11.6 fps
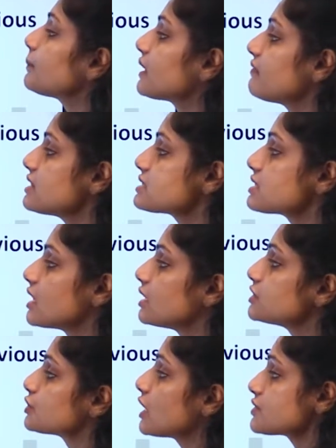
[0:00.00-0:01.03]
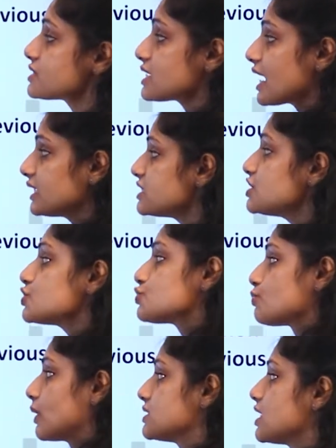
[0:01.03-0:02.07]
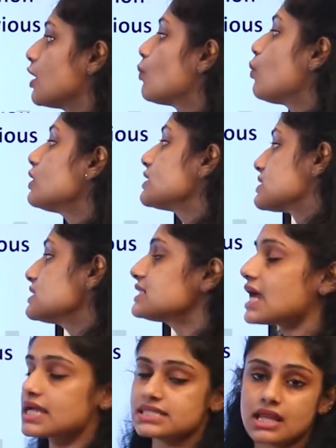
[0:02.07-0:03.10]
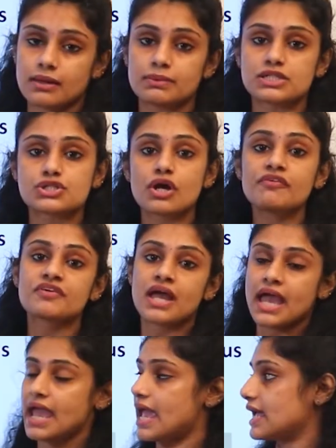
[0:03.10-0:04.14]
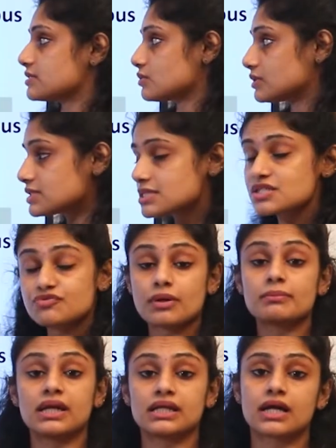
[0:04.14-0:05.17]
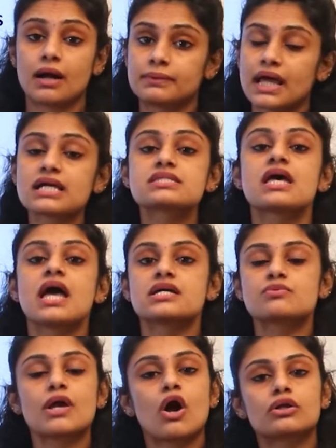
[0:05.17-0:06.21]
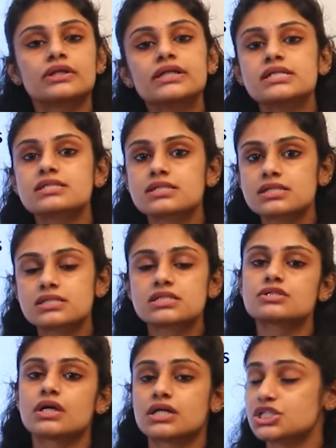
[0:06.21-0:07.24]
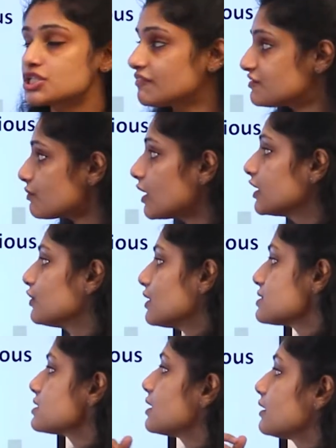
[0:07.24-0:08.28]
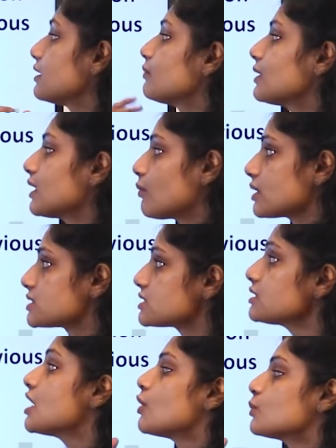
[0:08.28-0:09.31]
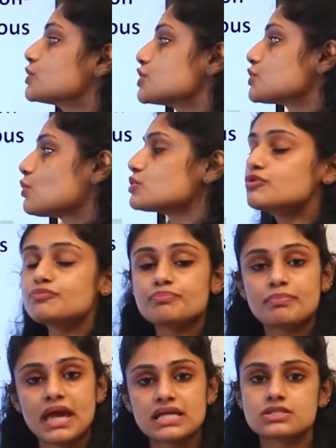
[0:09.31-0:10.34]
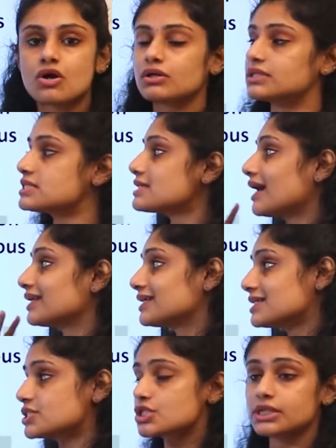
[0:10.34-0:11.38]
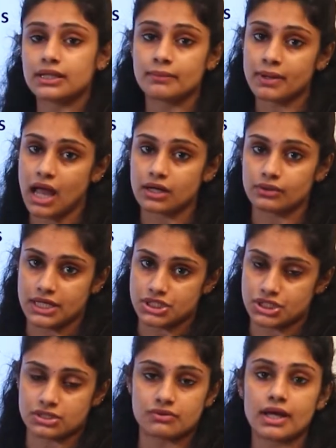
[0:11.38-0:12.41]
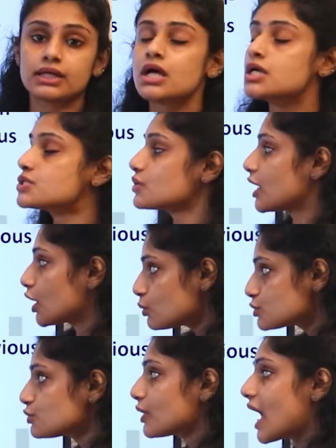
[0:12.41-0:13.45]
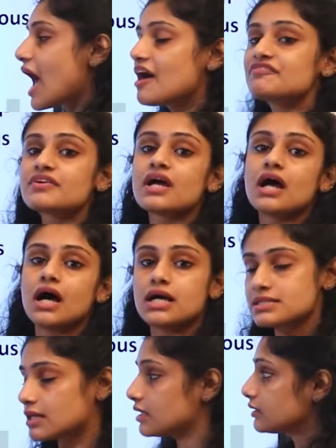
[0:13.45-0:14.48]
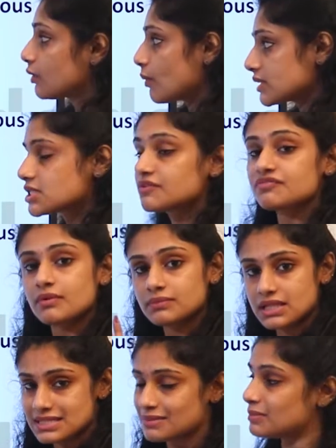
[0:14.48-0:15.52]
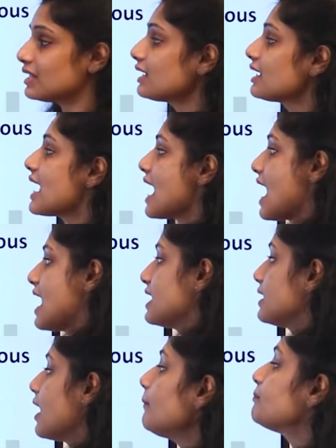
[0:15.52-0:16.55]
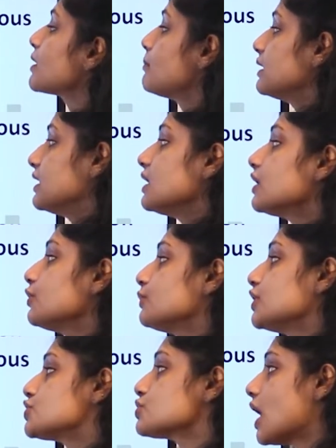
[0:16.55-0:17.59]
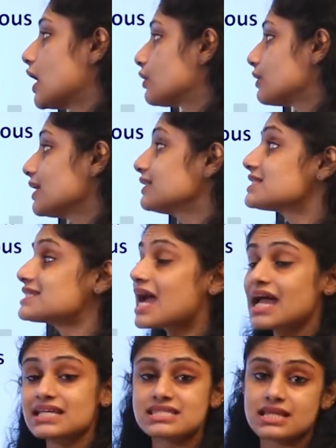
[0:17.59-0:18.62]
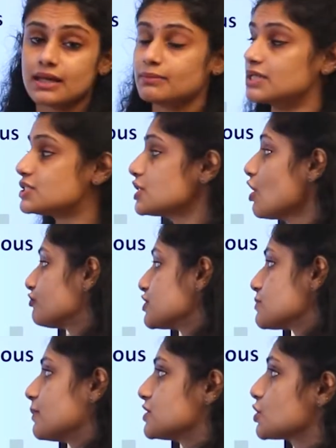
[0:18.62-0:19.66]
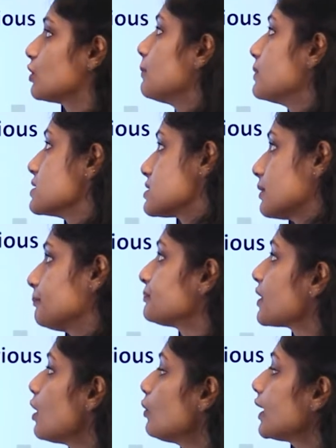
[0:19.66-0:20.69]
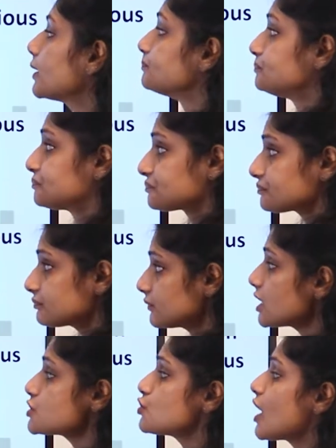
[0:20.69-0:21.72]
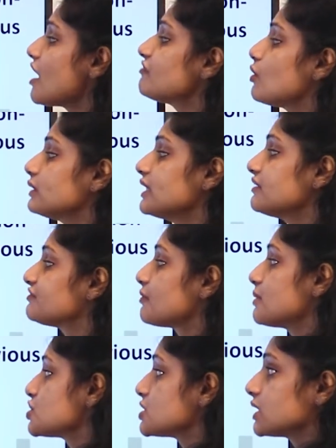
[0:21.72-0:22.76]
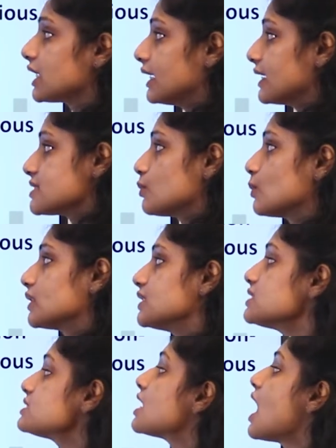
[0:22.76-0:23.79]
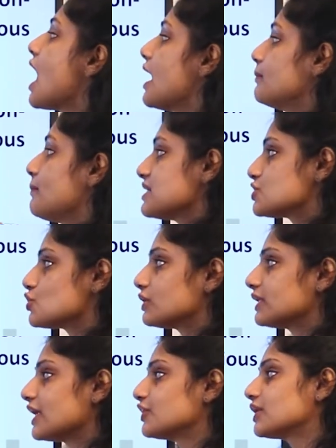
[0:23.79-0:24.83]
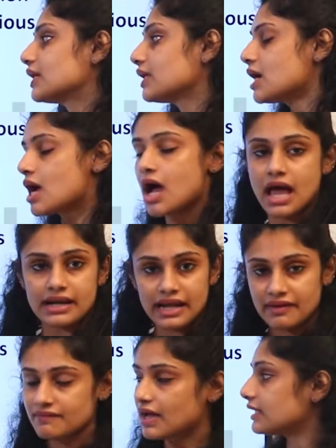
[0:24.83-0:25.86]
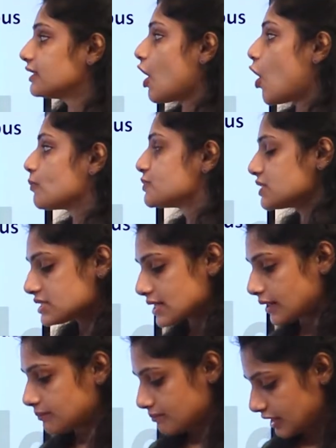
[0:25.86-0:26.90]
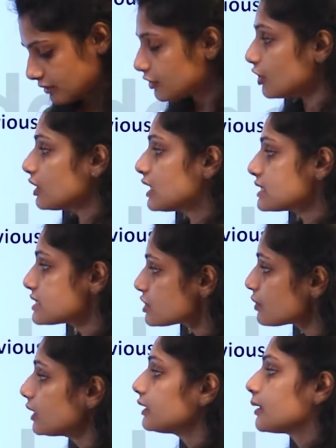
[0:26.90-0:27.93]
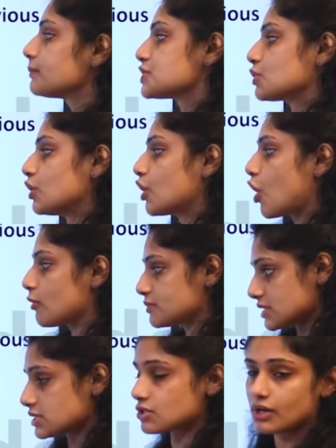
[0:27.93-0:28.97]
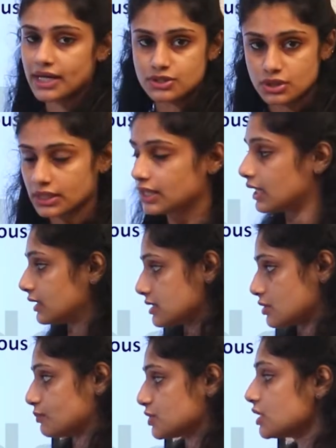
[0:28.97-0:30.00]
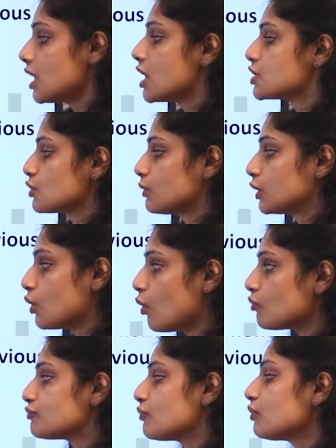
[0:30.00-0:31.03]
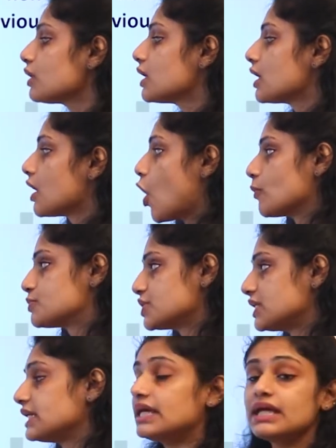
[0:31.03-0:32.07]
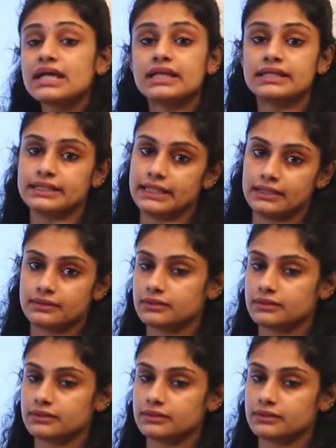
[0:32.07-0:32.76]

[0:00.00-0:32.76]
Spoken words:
previous year 2019 to 20. What is the tax liability of A? So this is from income tax. As we already discussed in shift 1, you can see that there were a question which is also based on this agricultural income calculation, right? So here also we have the question from that similar area, but here you need to calculate the tax liability of this particular person. Okay, so you have all the information connected with this, and based on that you can arrive at the options, and while you are considering that particular option is not actually in this option, so you will go for option D, nil.